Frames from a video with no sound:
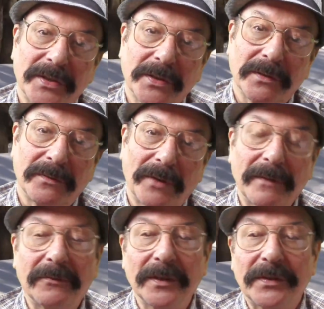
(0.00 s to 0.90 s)
of
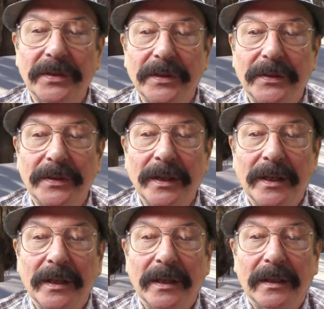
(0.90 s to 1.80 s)
references,
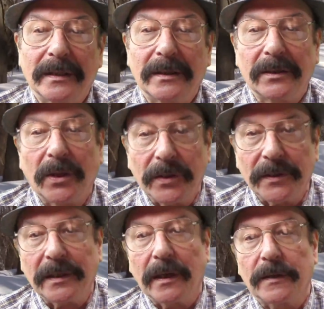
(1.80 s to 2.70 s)
uh, go to
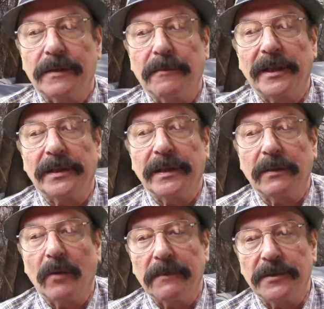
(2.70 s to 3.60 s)
the
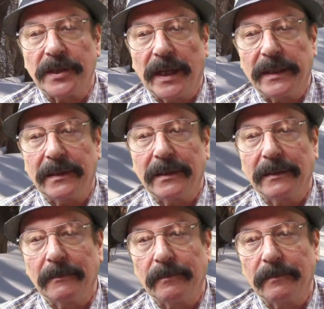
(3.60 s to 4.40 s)
corresponding website.